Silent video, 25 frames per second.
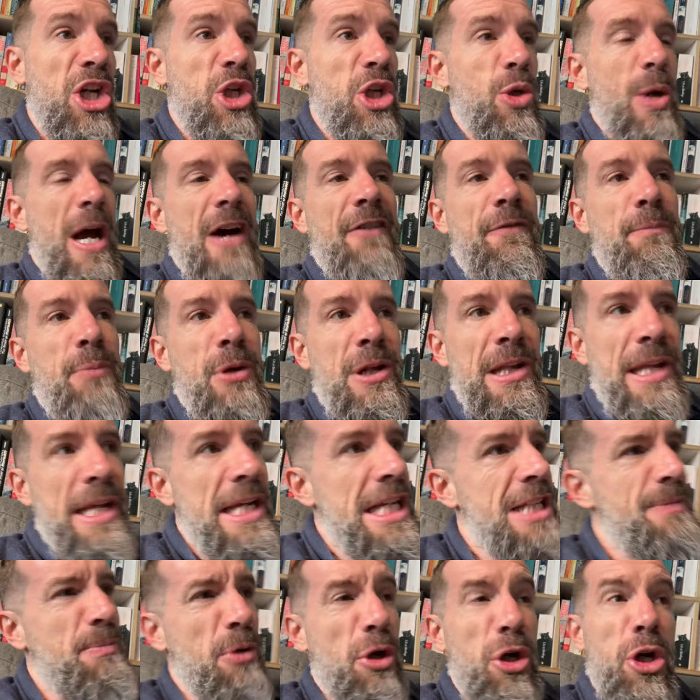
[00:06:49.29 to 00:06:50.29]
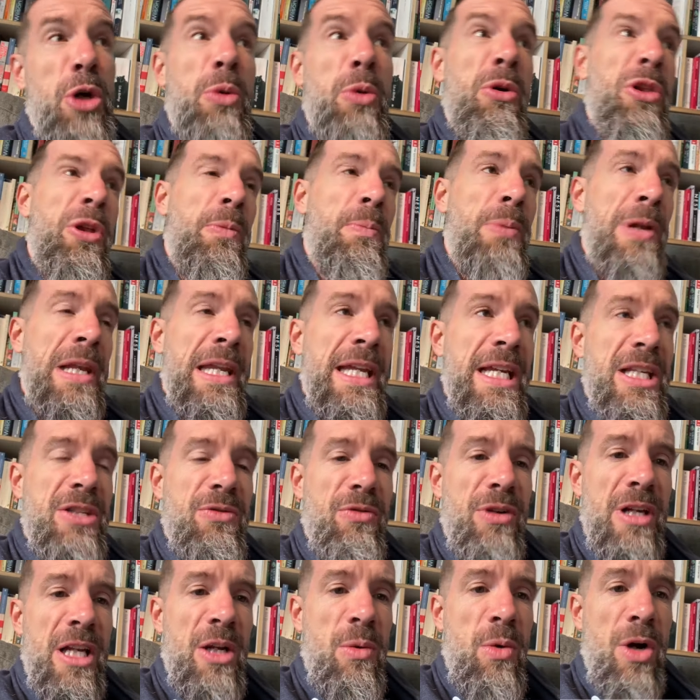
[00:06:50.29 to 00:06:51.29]
You have police, but who are the
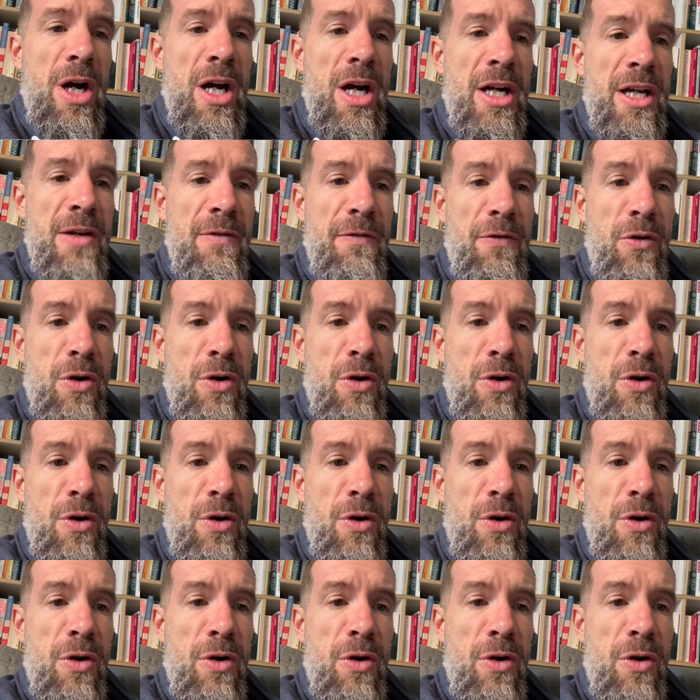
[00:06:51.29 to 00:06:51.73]
police really working